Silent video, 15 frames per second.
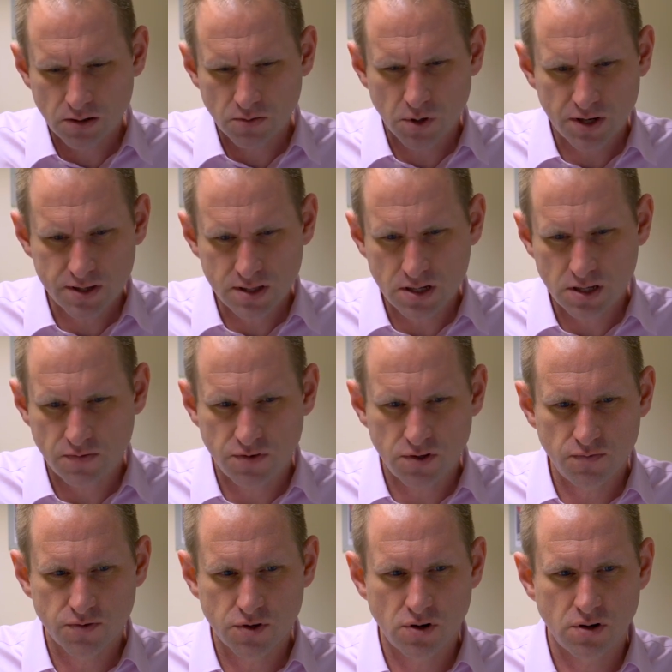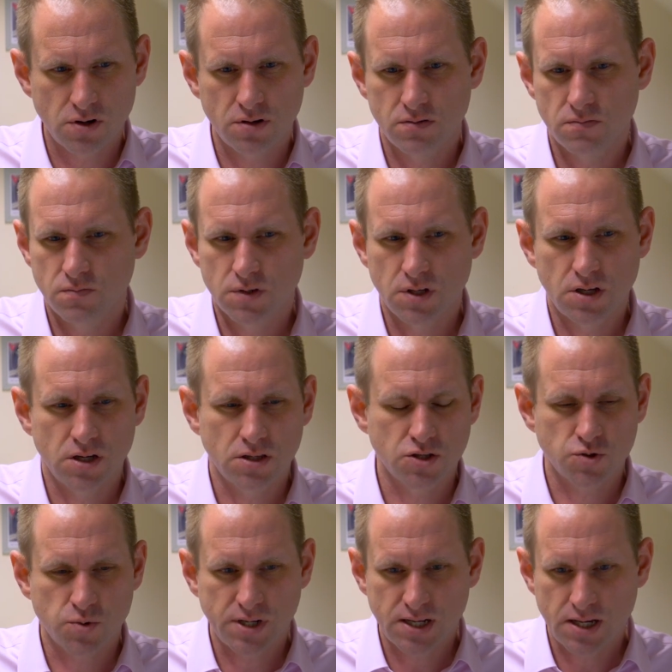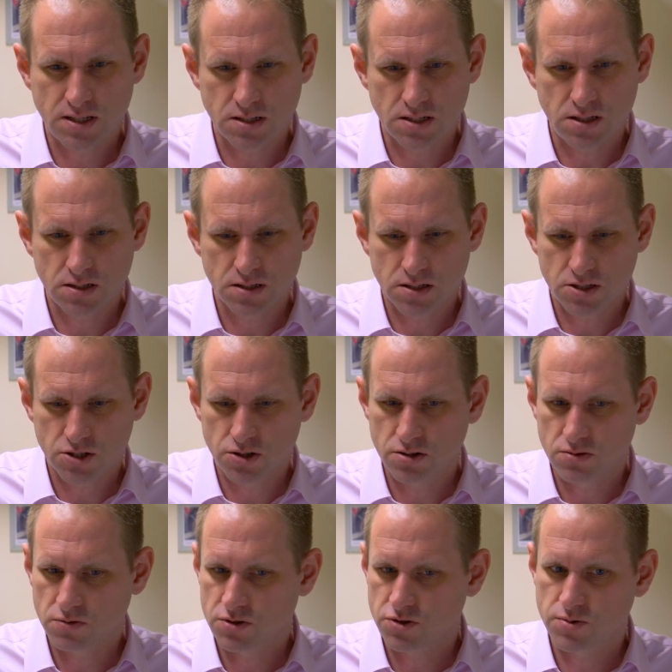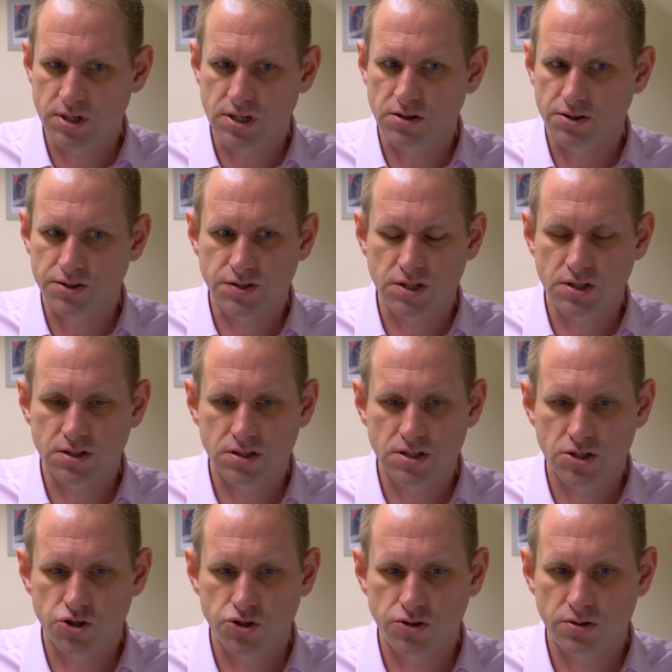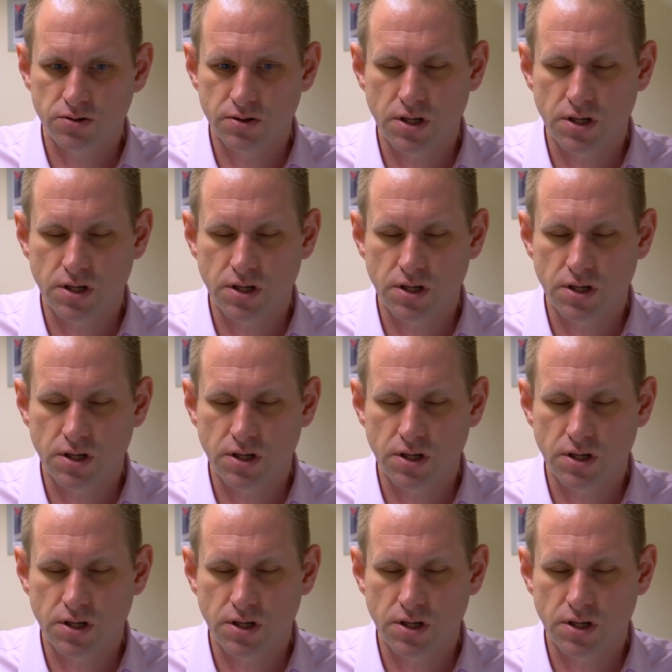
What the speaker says: Well, I think if you've got the 2018 edition or the 2019 edition,